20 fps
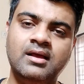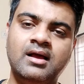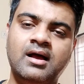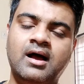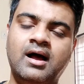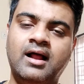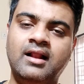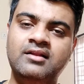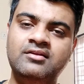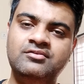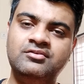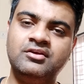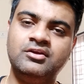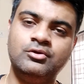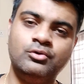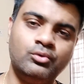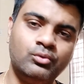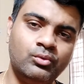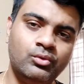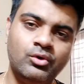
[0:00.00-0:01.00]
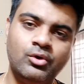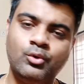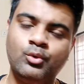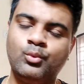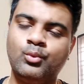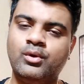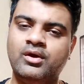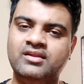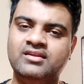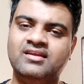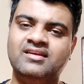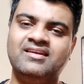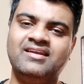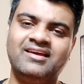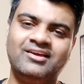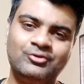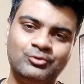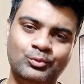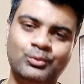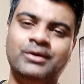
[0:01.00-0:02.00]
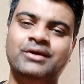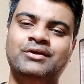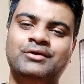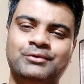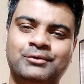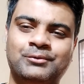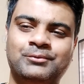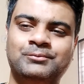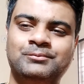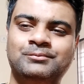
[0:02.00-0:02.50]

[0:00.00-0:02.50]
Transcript: i'll see you in the next video